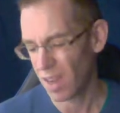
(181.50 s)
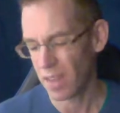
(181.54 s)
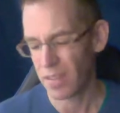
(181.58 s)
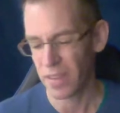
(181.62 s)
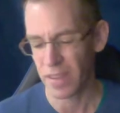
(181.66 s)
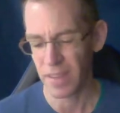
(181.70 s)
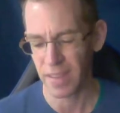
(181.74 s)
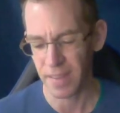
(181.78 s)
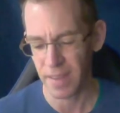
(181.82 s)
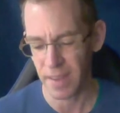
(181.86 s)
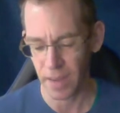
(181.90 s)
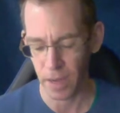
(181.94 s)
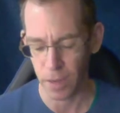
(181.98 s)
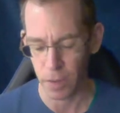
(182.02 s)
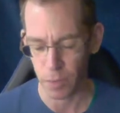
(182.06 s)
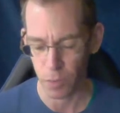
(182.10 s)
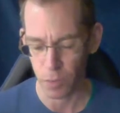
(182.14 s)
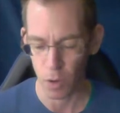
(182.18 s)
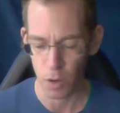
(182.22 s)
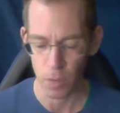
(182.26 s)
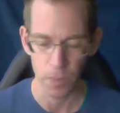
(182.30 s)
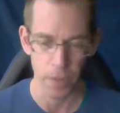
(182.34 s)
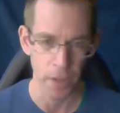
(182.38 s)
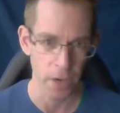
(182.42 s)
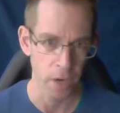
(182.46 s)
on the second
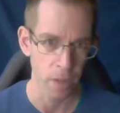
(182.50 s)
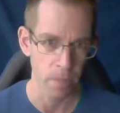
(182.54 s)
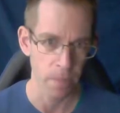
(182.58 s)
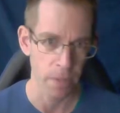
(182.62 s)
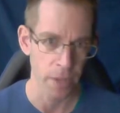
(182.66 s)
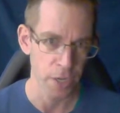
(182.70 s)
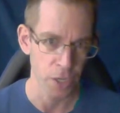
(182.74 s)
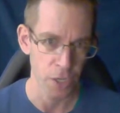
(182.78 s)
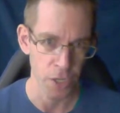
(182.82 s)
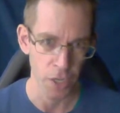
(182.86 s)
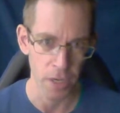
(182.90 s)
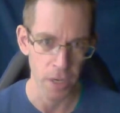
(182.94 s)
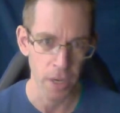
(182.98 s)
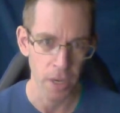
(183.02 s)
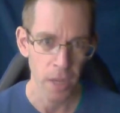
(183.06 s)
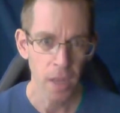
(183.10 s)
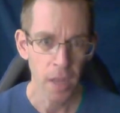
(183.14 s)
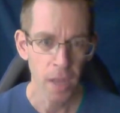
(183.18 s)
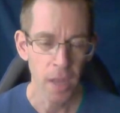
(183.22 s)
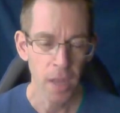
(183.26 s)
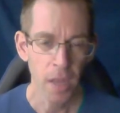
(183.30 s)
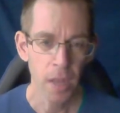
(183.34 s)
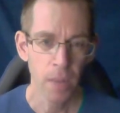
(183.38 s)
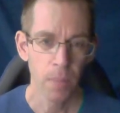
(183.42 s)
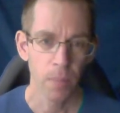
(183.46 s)
form that I'll mention.
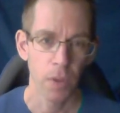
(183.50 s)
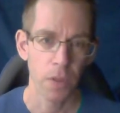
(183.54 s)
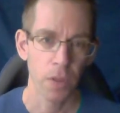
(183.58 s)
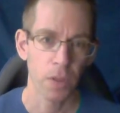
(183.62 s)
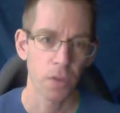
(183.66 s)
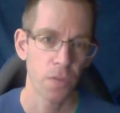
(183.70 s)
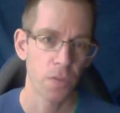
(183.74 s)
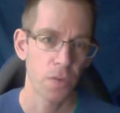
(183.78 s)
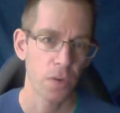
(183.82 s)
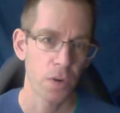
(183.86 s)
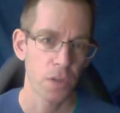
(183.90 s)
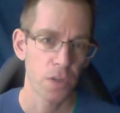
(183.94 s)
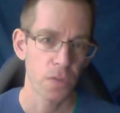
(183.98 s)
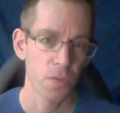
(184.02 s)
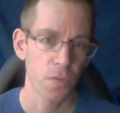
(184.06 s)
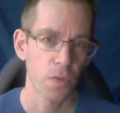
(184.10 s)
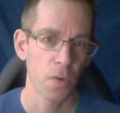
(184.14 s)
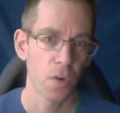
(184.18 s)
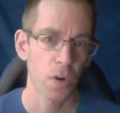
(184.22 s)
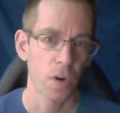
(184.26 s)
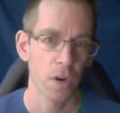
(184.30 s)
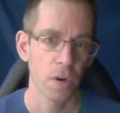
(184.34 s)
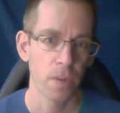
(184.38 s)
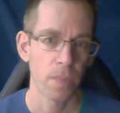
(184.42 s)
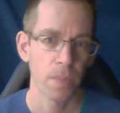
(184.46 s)
But the first
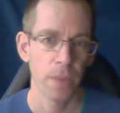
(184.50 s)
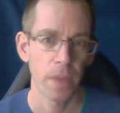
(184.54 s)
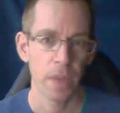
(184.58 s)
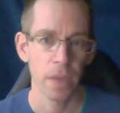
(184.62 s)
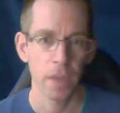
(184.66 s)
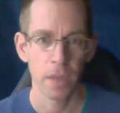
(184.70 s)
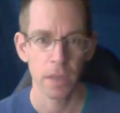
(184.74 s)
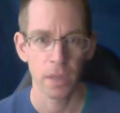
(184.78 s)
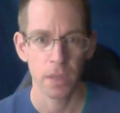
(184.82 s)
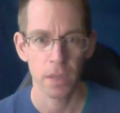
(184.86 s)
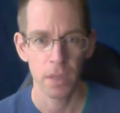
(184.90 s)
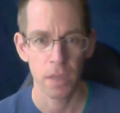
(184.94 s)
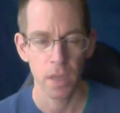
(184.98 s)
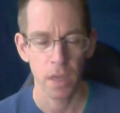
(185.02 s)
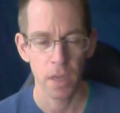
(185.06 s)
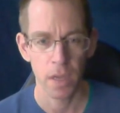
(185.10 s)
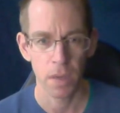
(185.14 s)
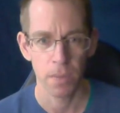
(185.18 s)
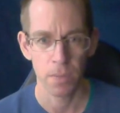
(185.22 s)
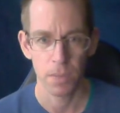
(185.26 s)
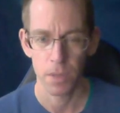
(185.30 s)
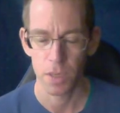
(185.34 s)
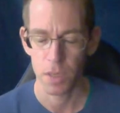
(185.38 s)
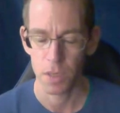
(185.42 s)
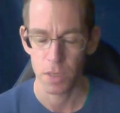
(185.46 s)
form is
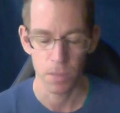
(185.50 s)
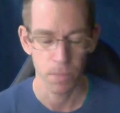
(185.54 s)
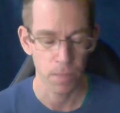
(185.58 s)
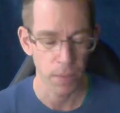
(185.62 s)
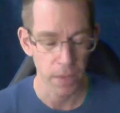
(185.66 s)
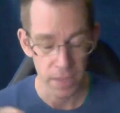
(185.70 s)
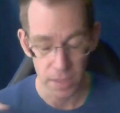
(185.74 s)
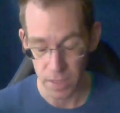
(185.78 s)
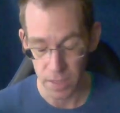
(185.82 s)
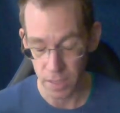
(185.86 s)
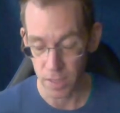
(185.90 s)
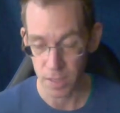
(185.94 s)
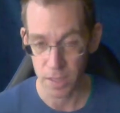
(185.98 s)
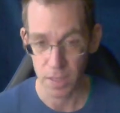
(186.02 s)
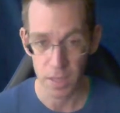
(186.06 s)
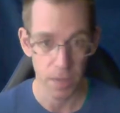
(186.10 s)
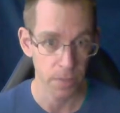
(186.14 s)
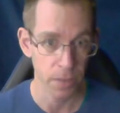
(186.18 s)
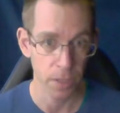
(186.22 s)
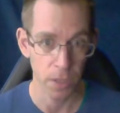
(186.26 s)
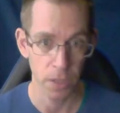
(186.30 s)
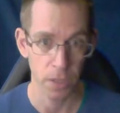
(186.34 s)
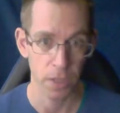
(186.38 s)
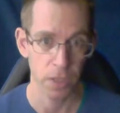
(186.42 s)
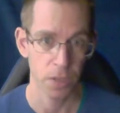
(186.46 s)
um, just basic
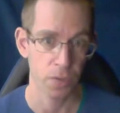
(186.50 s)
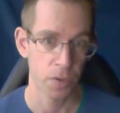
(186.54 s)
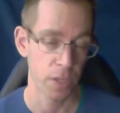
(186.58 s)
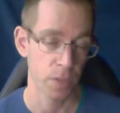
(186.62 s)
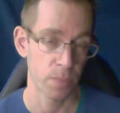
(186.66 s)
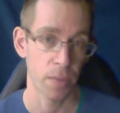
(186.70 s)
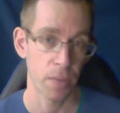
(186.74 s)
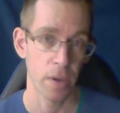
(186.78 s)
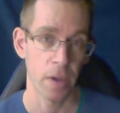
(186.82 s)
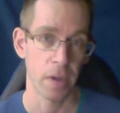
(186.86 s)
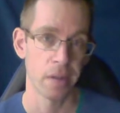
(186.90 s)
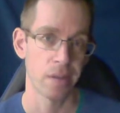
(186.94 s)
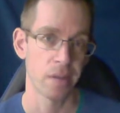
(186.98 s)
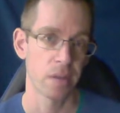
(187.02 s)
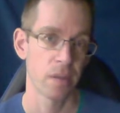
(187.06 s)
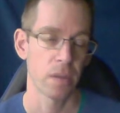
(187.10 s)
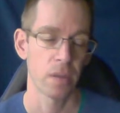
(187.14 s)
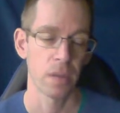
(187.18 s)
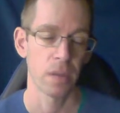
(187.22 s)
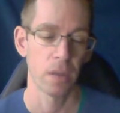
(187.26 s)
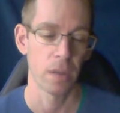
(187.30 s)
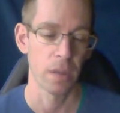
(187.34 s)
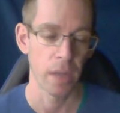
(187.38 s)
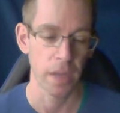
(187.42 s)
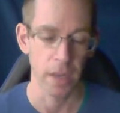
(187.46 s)
stimulus
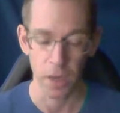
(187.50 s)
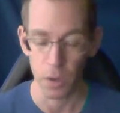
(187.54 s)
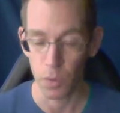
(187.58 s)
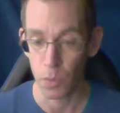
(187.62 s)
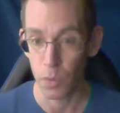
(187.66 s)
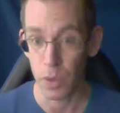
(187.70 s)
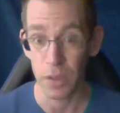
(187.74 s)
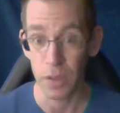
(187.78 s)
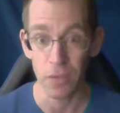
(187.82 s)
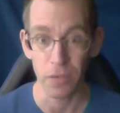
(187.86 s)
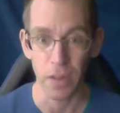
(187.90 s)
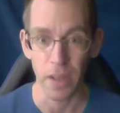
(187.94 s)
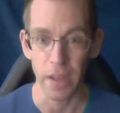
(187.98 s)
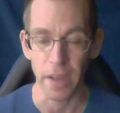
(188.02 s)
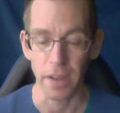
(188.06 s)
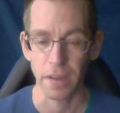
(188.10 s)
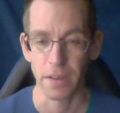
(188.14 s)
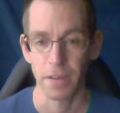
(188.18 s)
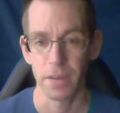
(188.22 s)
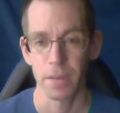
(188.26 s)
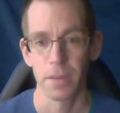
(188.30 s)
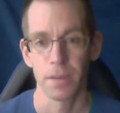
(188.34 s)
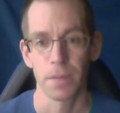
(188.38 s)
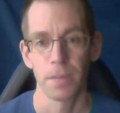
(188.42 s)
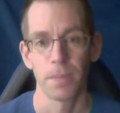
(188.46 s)
response, like a
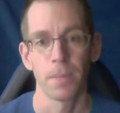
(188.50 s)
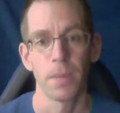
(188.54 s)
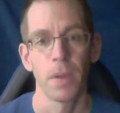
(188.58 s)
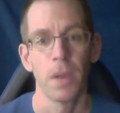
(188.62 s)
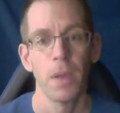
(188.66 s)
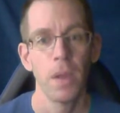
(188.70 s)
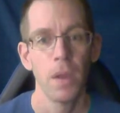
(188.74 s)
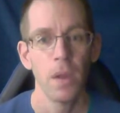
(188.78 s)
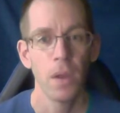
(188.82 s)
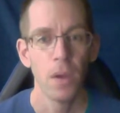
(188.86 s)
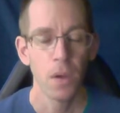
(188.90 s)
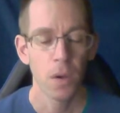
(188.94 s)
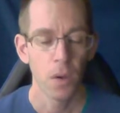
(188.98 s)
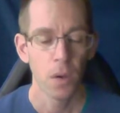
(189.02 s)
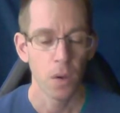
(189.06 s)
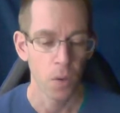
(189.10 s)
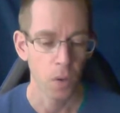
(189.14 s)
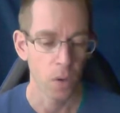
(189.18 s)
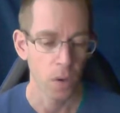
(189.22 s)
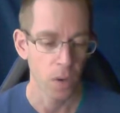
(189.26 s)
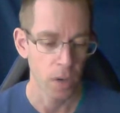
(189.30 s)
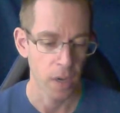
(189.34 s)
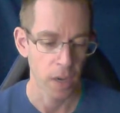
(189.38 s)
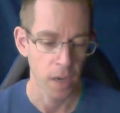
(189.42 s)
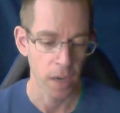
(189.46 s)
reflex,
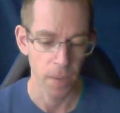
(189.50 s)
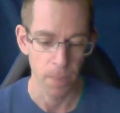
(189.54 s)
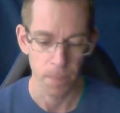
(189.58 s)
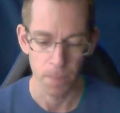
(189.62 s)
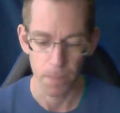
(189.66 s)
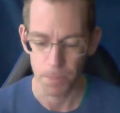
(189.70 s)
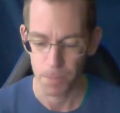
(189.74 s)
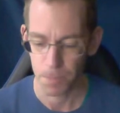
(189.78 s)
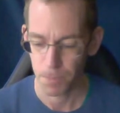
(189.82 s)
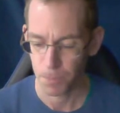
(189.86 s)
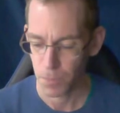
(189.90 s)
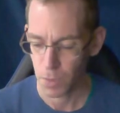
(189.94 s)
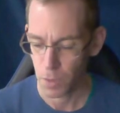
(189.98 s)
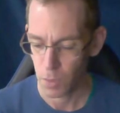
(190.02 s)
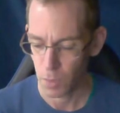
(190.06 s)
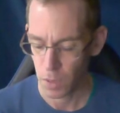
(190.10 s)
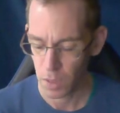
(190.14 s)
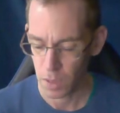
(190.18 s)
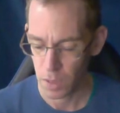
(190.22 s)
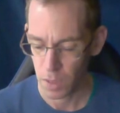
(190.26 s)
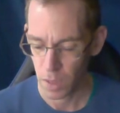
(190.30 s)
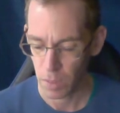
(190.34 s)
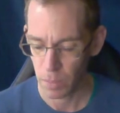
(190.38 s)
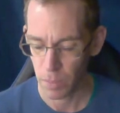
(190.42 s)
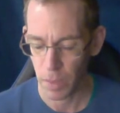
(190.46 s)
or um,
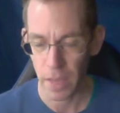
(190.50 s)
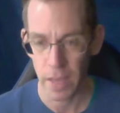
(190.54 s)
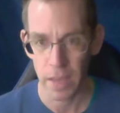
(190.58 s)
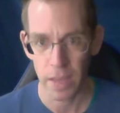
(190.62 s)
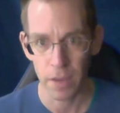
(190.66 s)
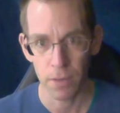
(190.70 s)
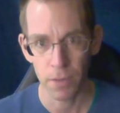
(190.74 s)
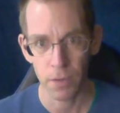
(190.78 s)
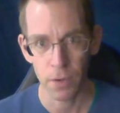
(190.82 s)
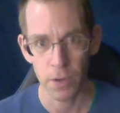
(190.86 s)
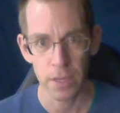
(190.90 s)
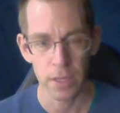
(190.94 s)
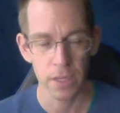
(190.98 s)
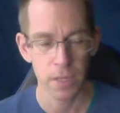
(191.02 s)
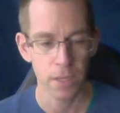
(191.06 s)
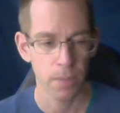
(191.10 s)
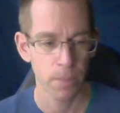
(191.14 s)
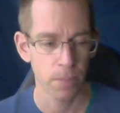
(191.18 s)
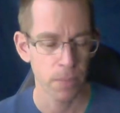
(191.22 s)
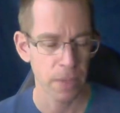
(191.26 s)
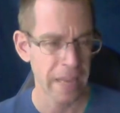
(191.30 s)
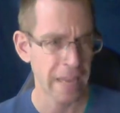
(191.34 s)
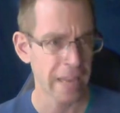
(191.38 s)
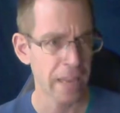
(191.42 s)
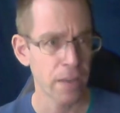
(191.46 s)
what the behaviorists,
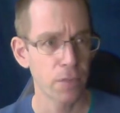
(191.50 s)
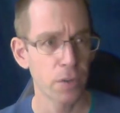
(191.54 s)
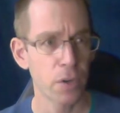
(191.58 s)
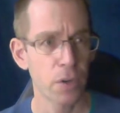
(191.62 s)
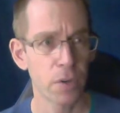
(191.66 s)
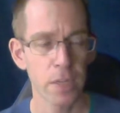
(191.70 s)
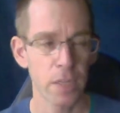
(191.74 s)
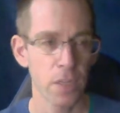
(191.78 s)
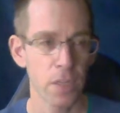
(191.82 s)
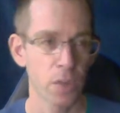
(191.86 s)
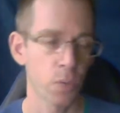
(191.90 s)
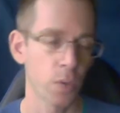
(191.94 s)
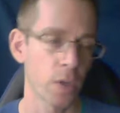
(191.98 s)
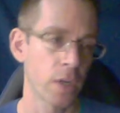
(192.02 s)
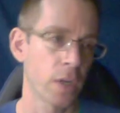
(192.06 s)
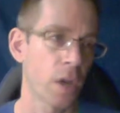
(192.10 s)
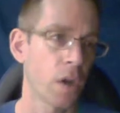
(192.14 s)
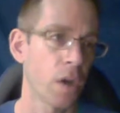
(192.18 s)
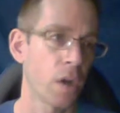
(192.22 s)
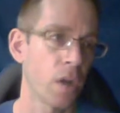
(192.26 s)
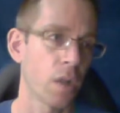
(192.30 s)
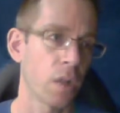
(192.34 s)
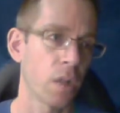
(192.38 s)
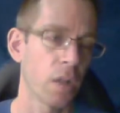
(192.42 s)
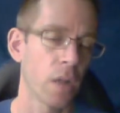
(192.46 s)
behaviorists would
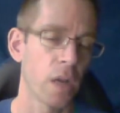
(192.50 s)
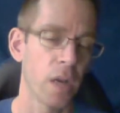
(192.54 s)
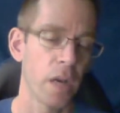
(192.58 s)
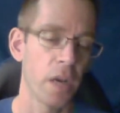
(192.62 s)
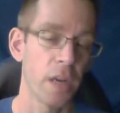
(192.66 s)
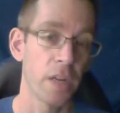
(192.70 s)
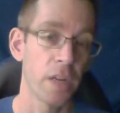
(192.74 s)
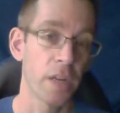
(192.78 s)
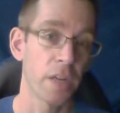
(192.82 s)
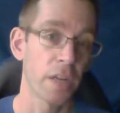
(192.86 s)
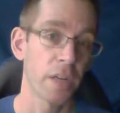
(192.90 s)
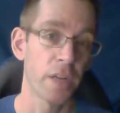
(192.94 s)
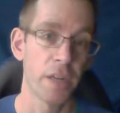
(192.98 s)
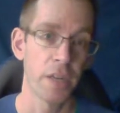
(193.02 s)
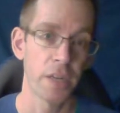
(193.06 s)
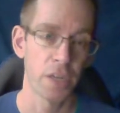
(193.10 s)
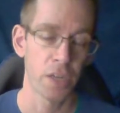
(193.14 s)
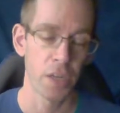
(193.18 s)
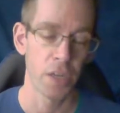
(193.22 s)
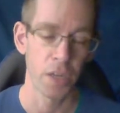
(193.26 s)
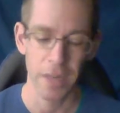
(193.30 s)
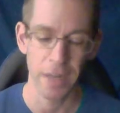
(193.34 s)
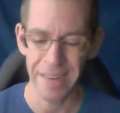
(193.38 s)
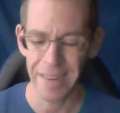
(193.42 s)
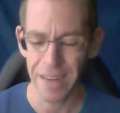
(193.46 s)
call
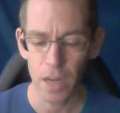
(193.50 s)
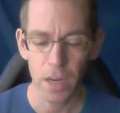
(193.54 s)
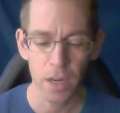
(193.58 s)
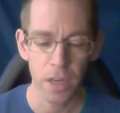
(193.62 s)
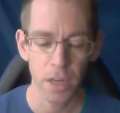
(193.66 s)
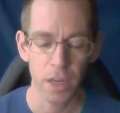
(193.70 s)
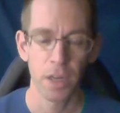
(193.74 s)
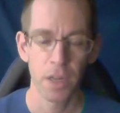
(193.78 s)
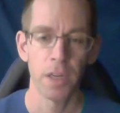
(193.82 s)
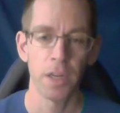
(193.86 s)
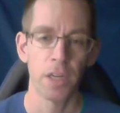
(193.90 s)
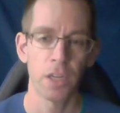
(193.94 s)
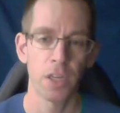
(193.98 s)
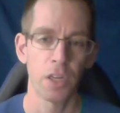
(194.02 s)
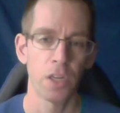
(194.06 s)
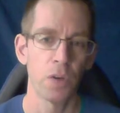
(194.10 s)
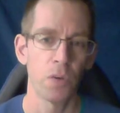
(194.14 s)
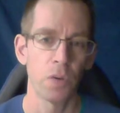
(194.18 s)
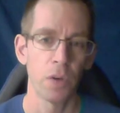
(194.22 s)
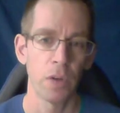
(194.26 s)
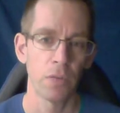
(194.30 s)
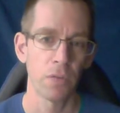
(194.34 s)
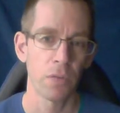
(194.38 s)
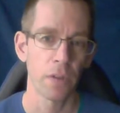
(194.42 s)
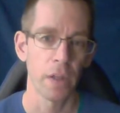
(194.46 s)
unconditioned, an
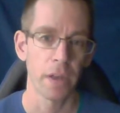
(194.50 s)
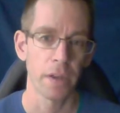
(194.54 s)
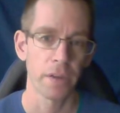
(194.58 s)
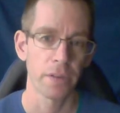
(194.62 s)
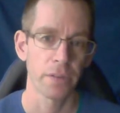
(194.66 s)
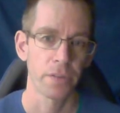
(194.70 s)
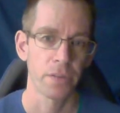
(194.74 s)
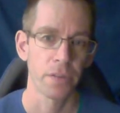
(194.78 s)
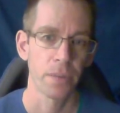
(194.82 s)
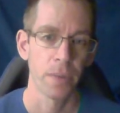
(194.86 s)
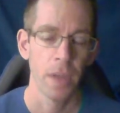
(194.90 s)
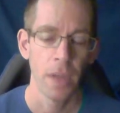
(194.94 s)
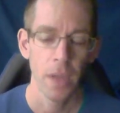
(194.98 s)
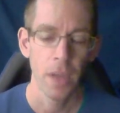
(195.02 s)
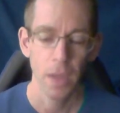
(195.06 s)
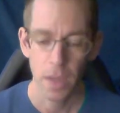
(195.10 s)
unconditioned reflex.